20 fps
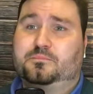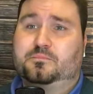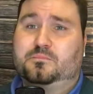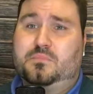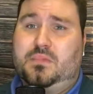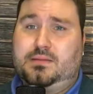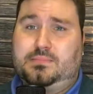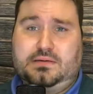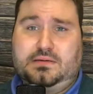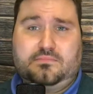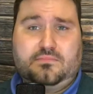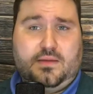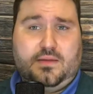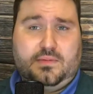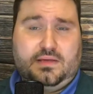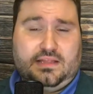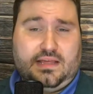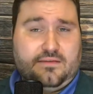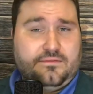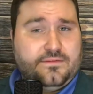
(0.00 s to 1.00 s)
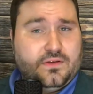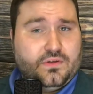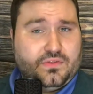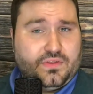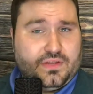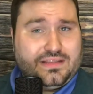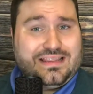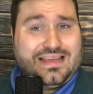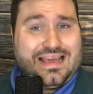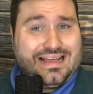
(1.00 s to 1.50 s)
Maybe they feel
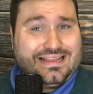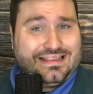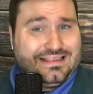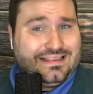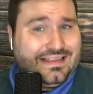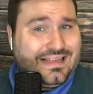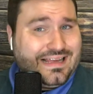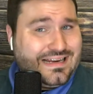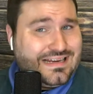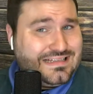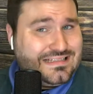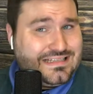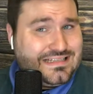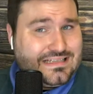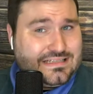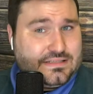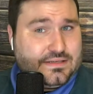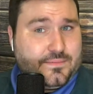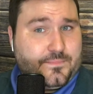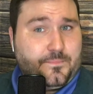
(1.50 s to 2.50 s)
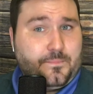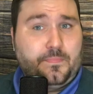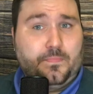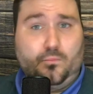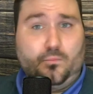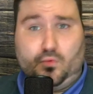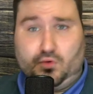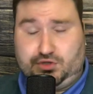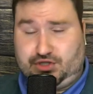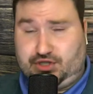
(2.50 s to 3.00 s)
that the athleticism
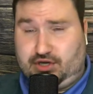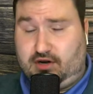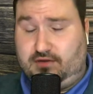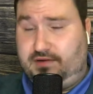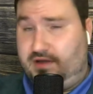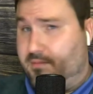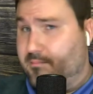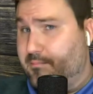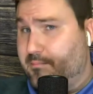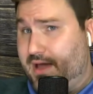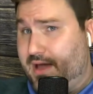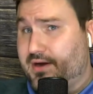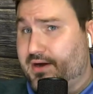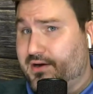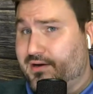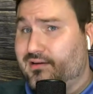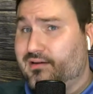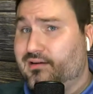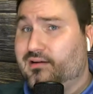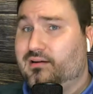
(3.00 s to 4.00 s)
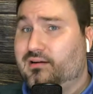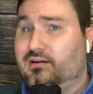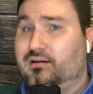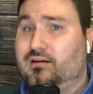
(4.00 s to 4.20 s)
will serve him better.